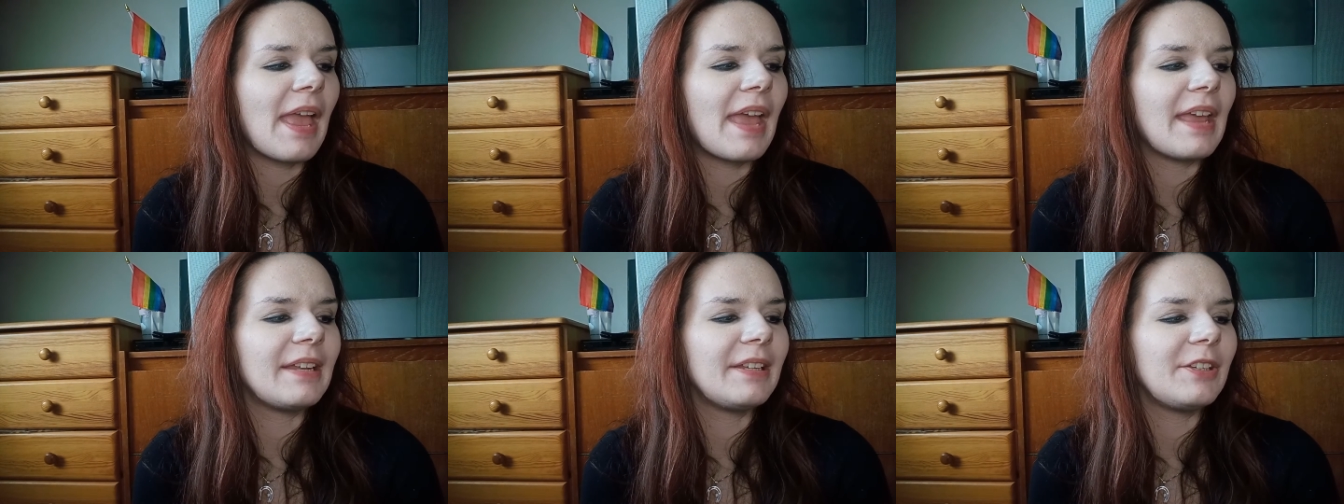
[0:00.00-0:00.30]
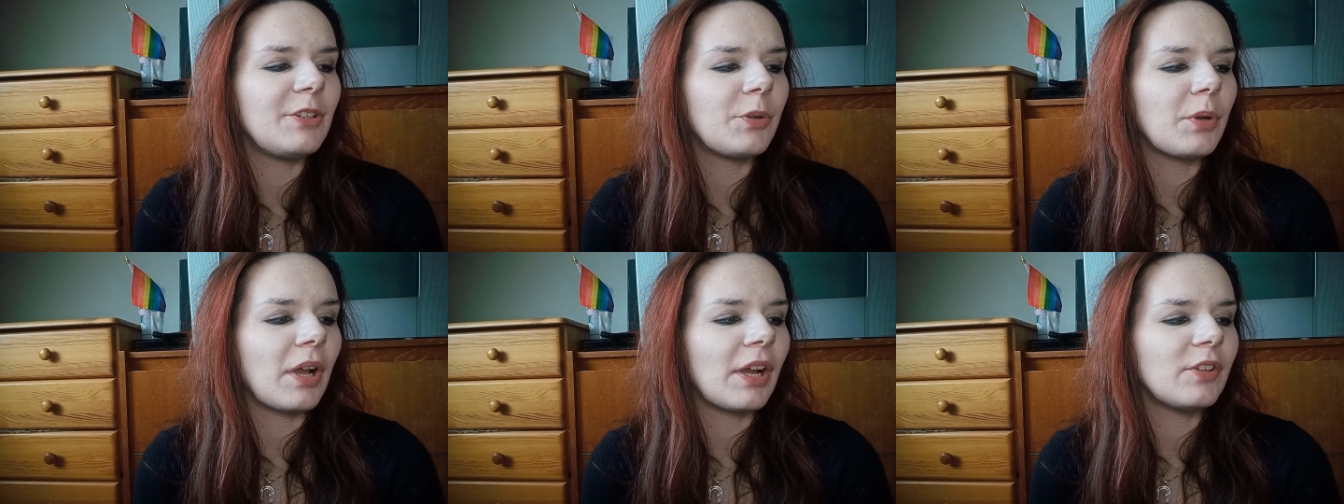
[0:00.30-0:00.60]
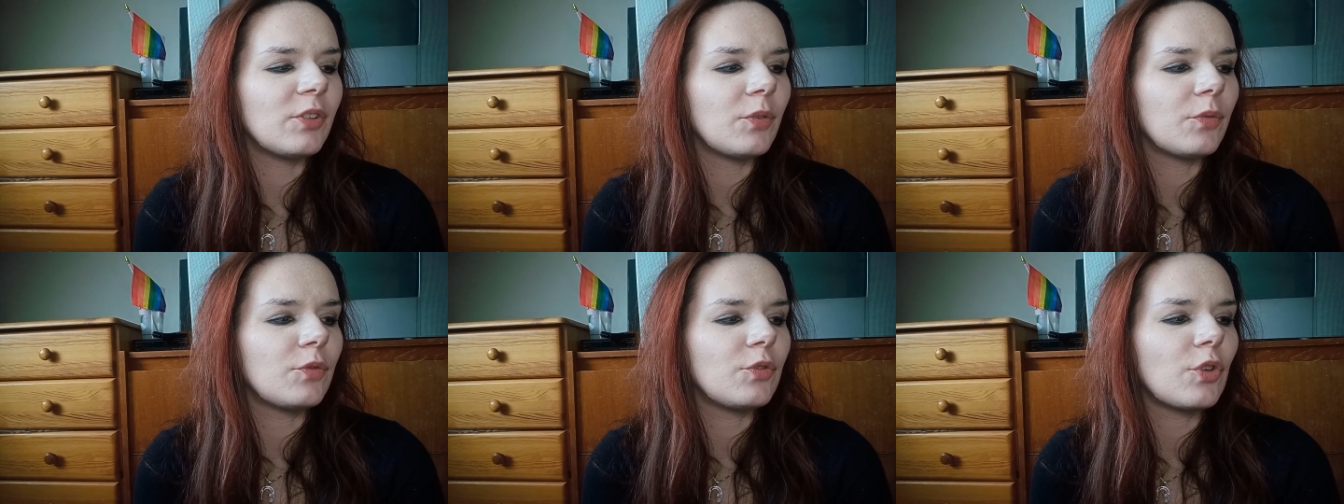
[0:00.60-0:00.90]
And you
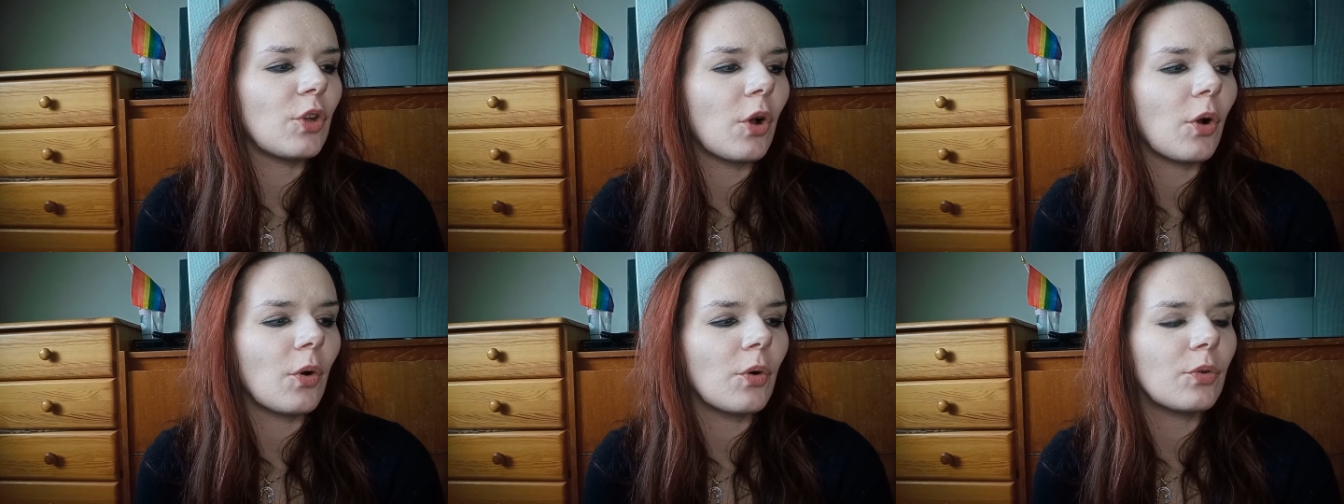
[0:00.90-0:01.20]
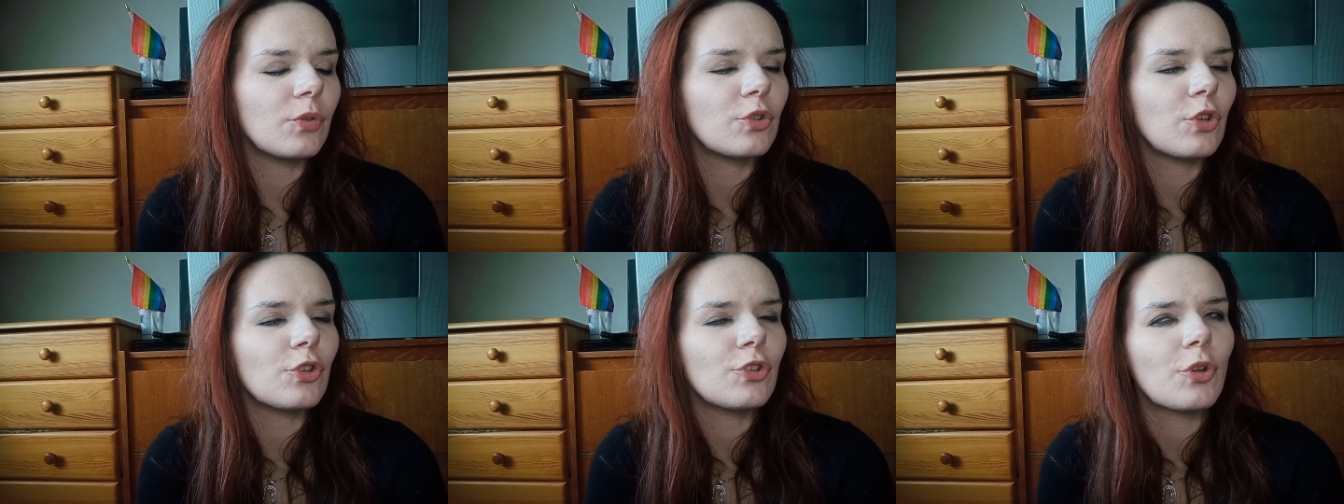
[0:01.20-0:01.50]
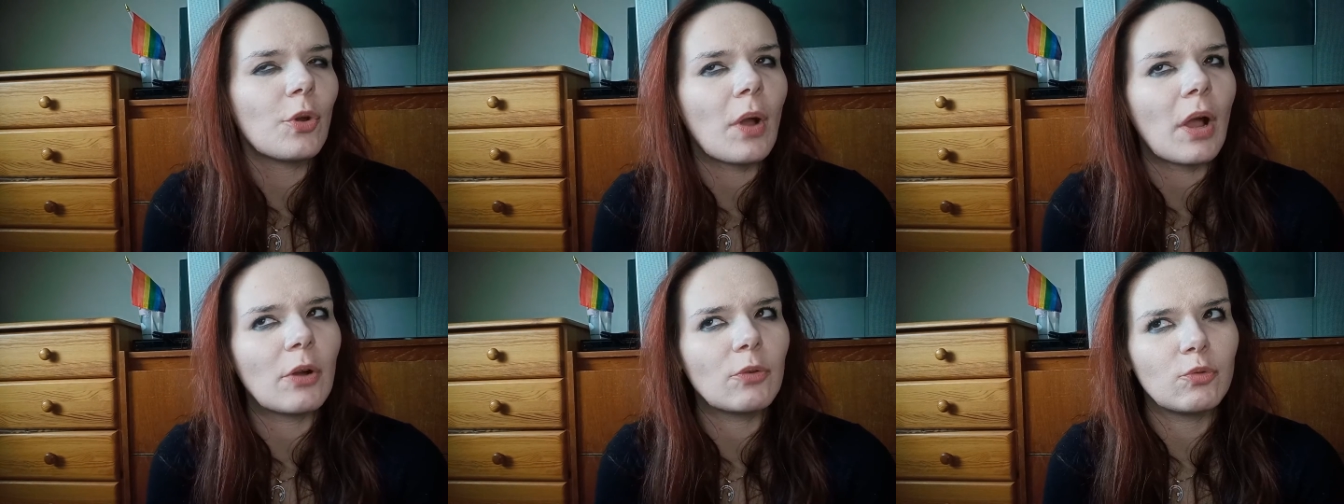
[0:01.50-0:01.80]
kind of
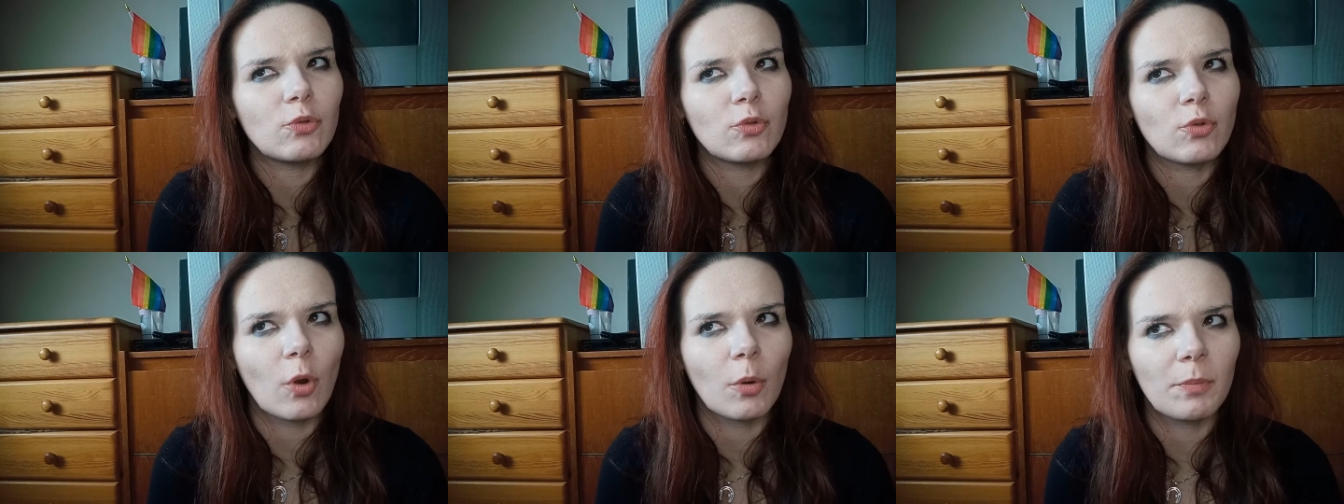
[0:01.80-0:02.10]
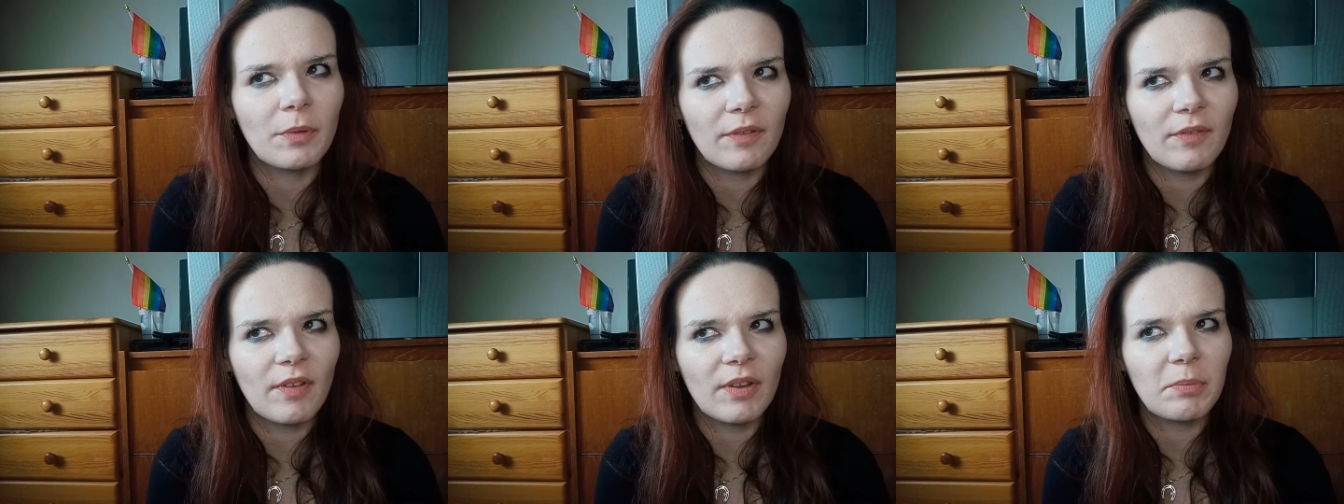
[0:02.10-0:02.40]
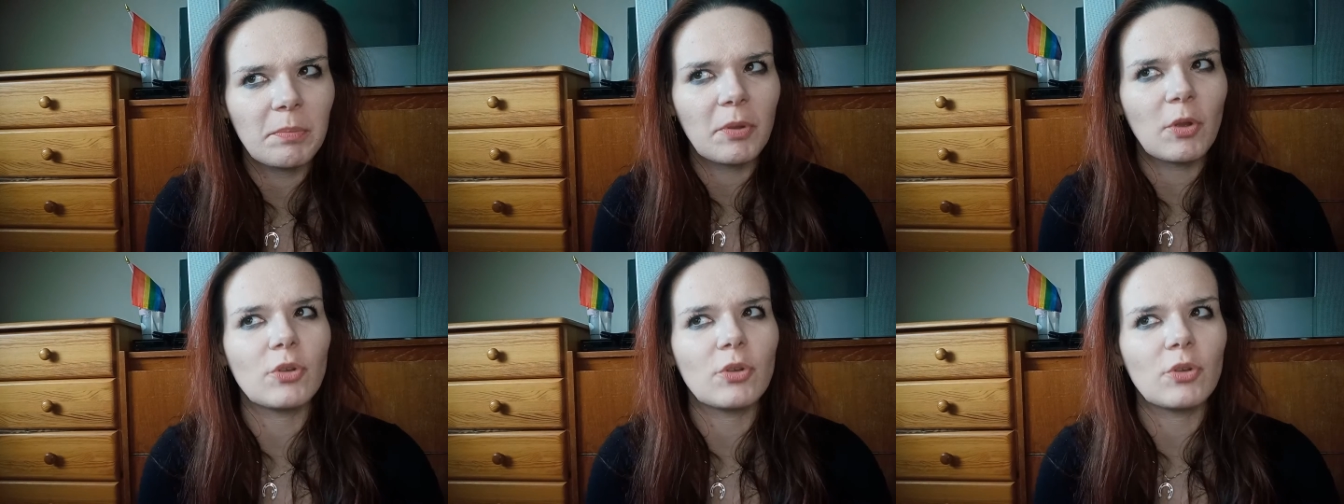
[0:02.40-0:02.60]
don't know how to cope with it,